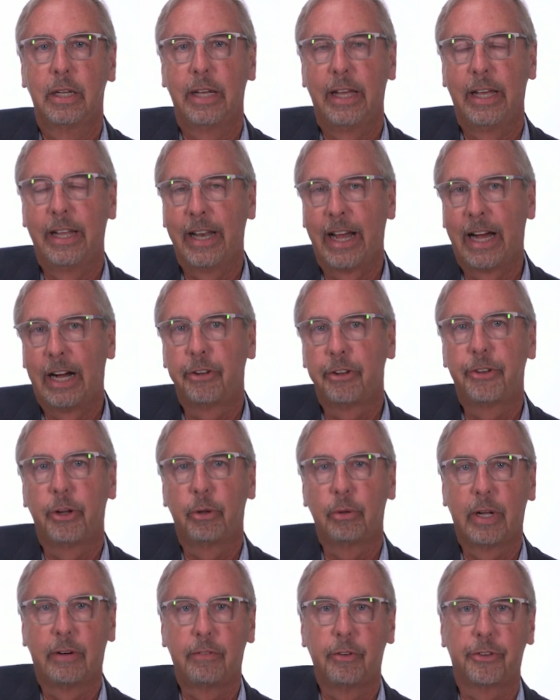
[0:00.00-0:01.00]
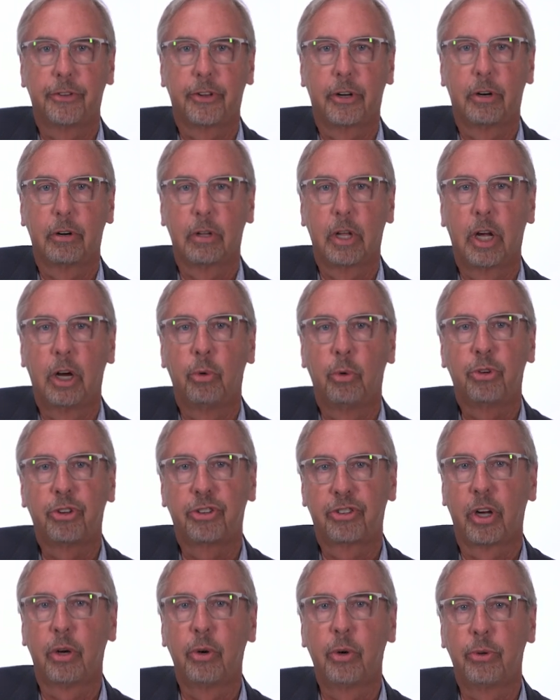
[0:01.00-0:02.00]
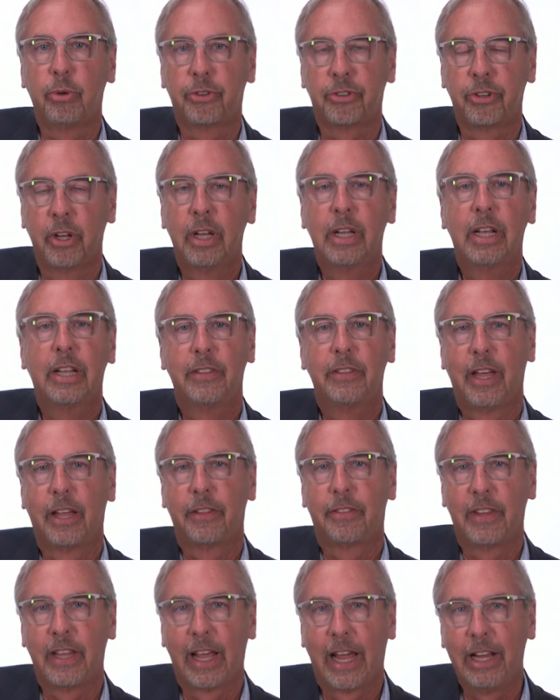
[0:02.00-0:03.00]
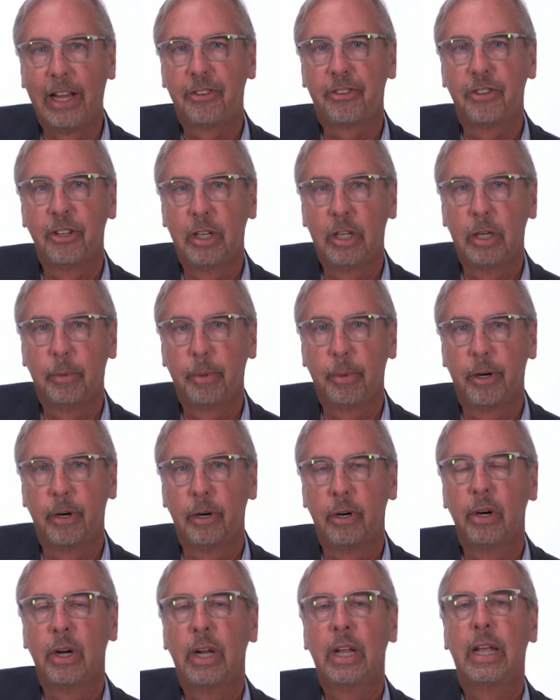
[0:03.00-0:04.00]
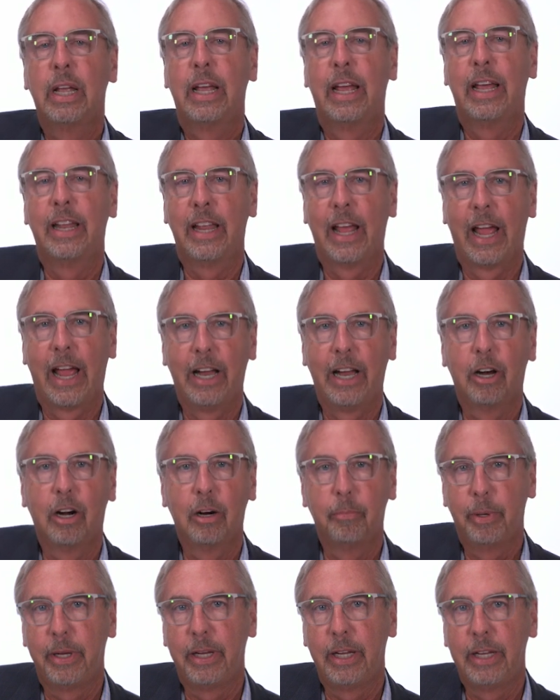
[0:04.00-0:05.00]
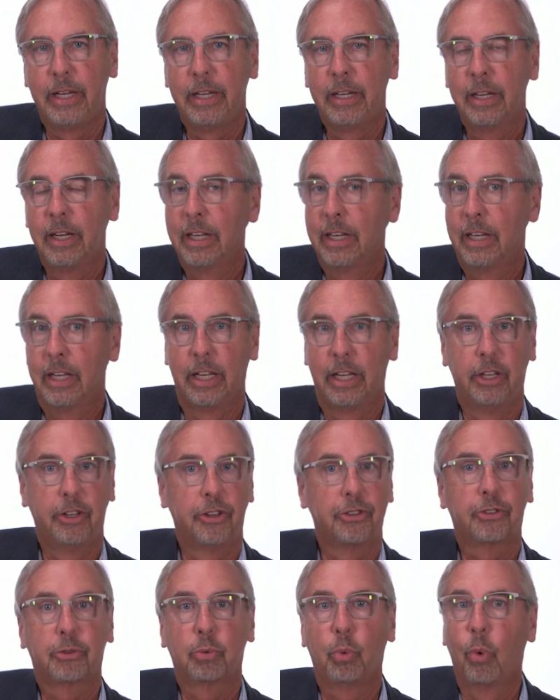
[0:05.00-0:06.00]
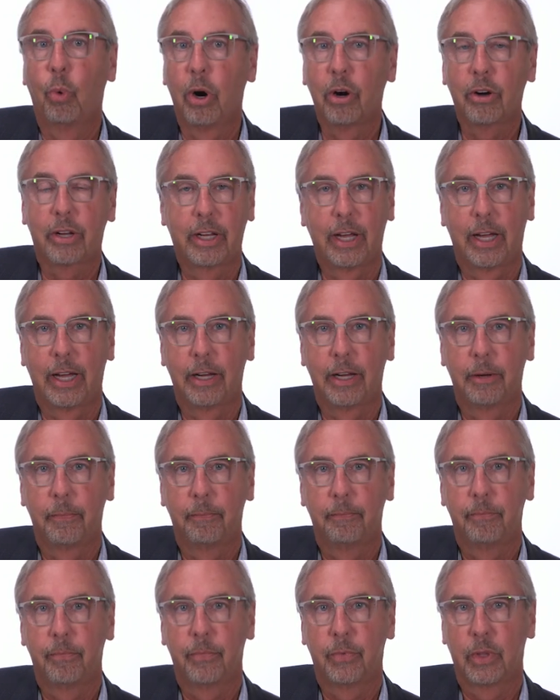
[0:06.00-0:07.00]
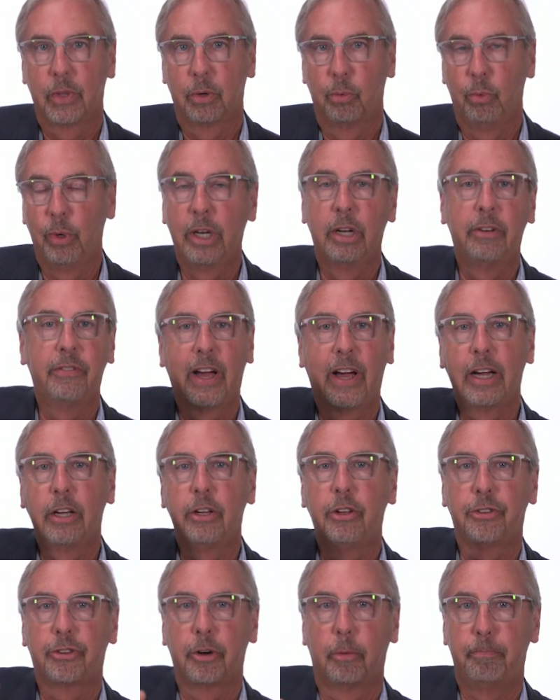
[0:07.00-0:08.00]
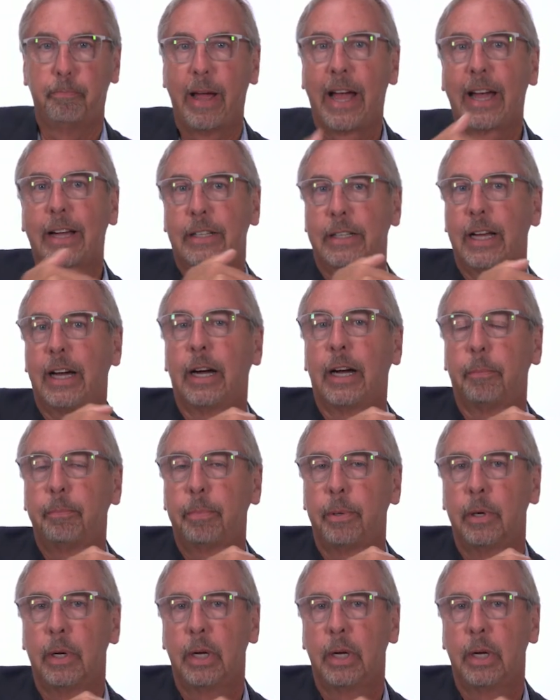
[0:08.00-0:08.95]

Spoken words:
and aldo levels that are low shows that the ACE inhibitor and ARB is working. Renin values are backed up